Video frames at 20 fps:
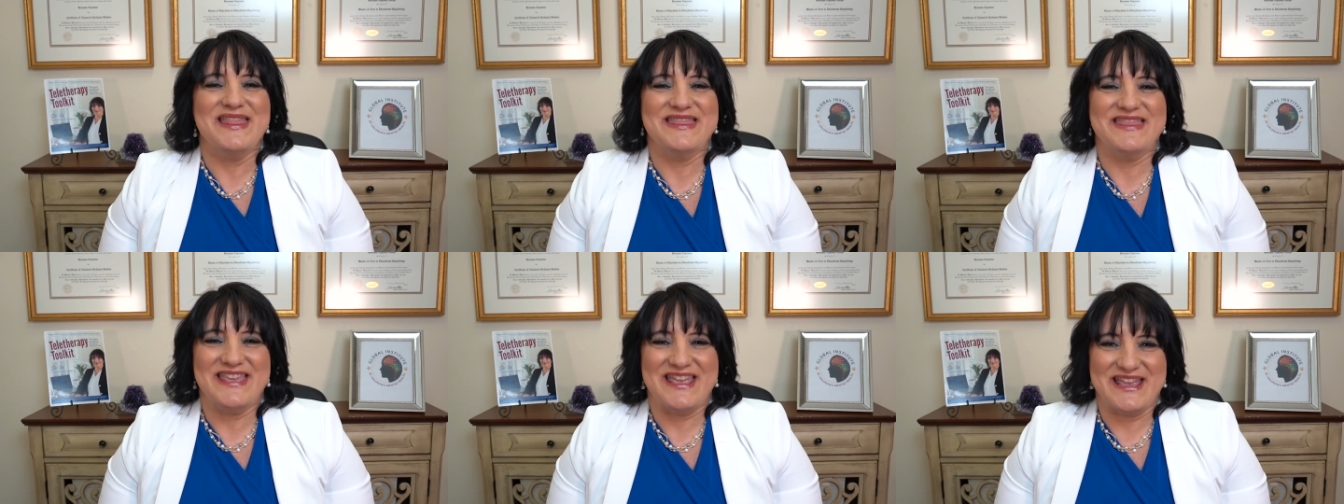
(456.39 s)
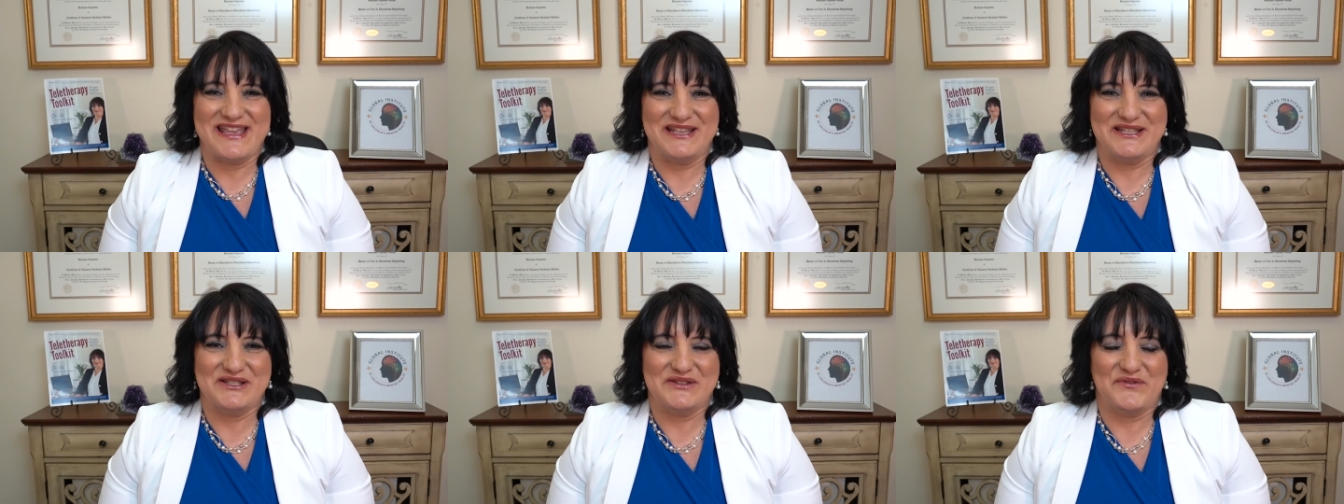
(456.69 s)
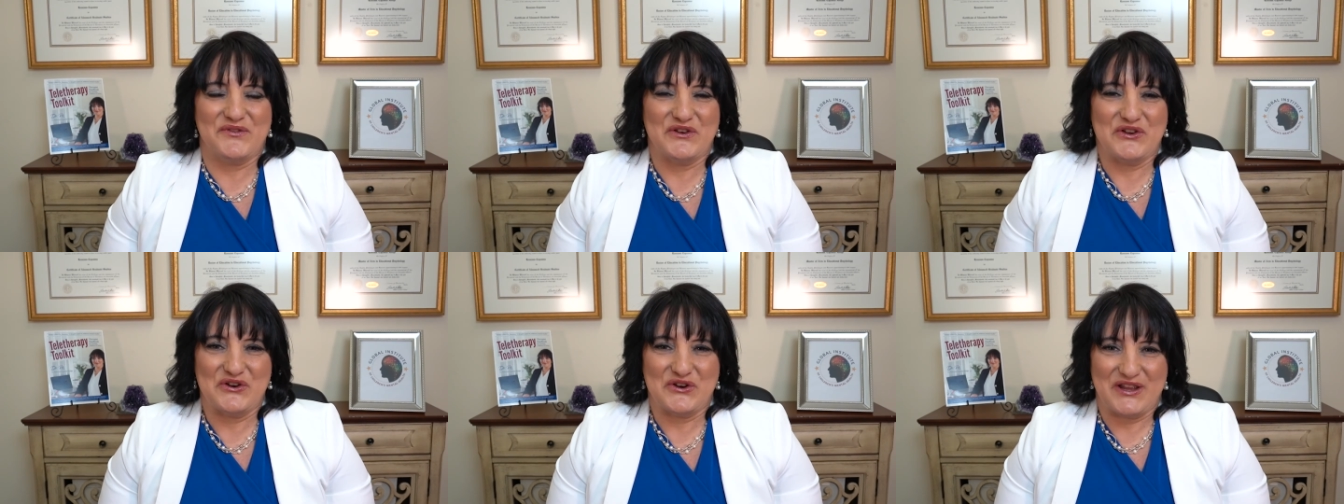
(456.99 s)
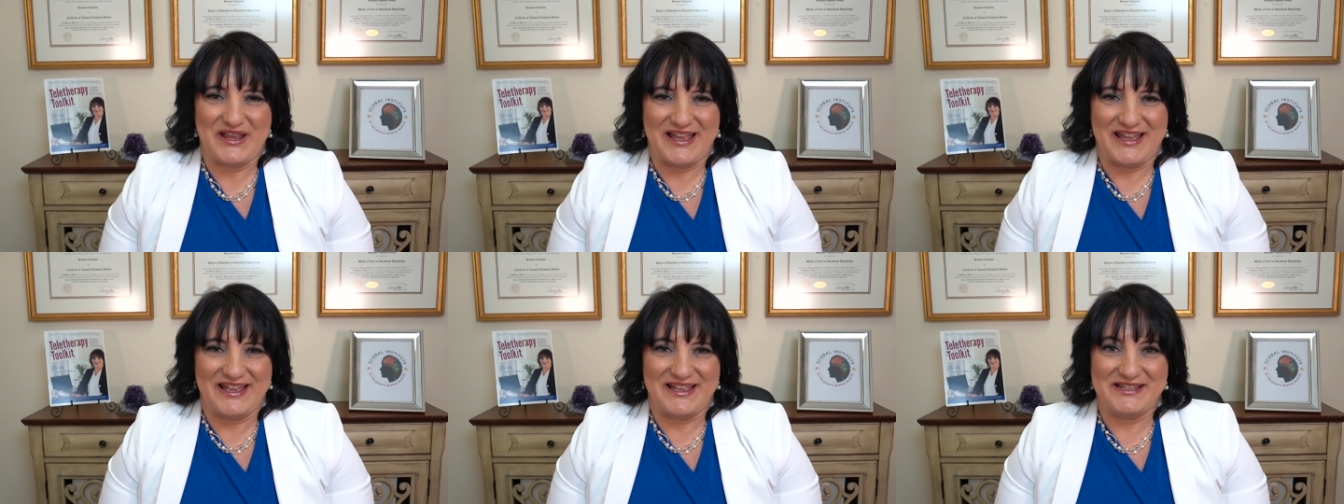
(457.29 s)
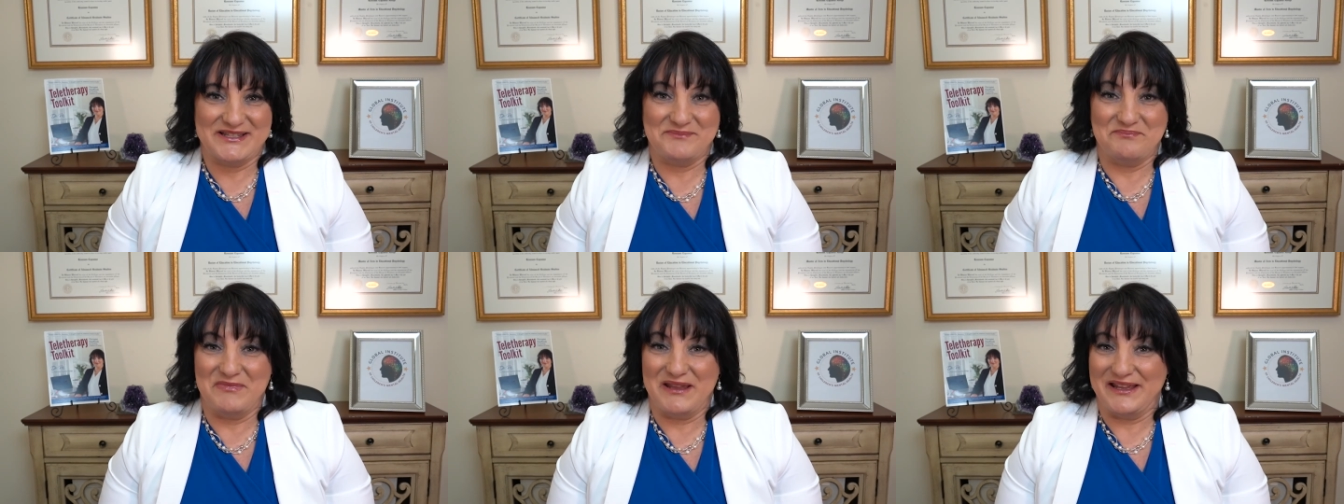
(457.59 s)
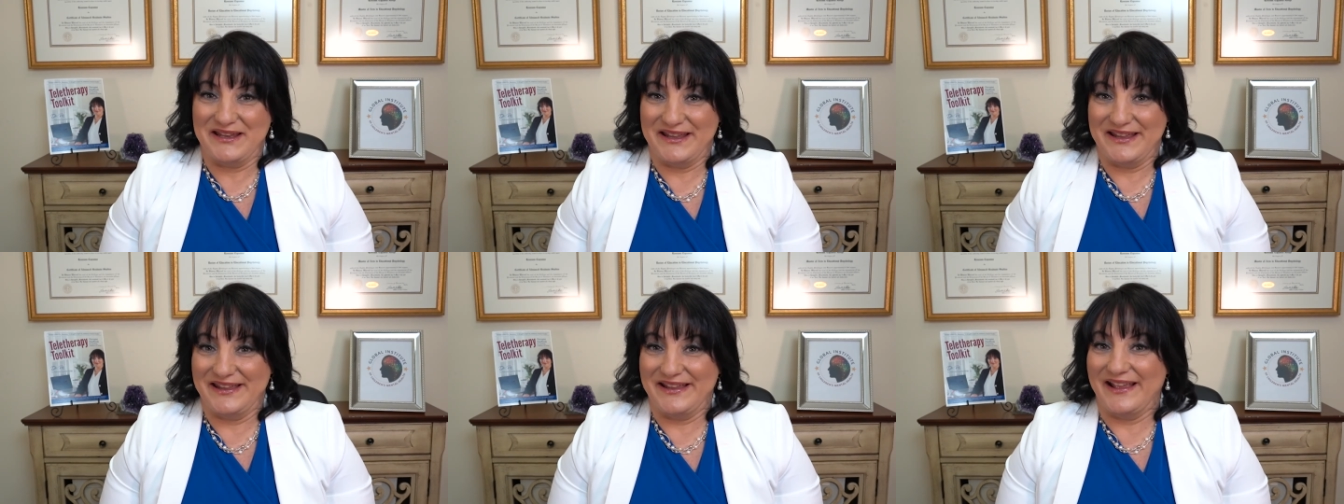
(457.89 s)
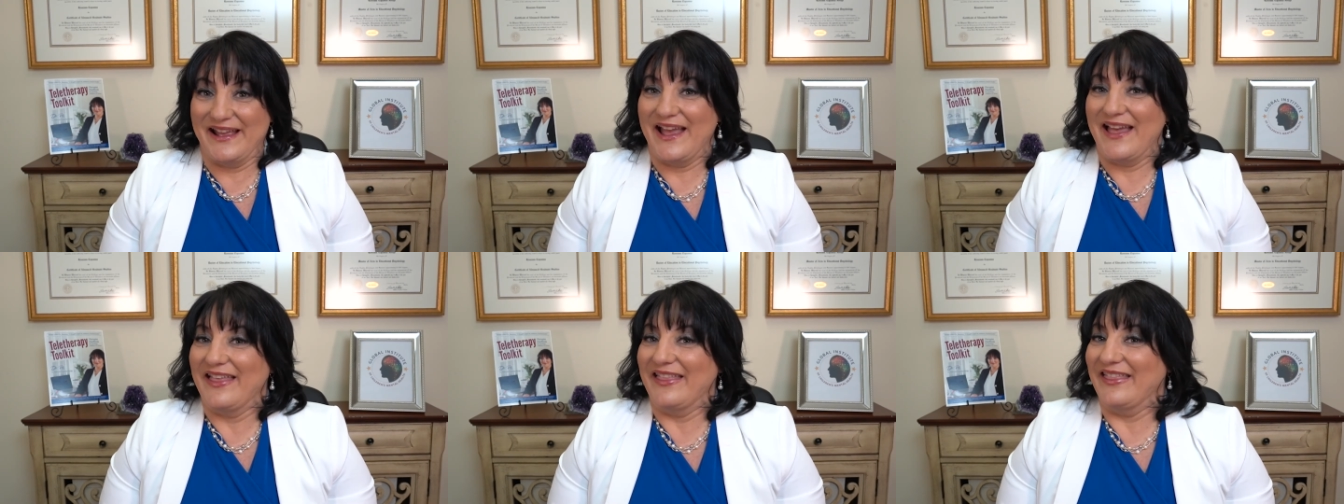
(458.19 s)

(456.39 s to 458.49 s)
things for your kids, meaning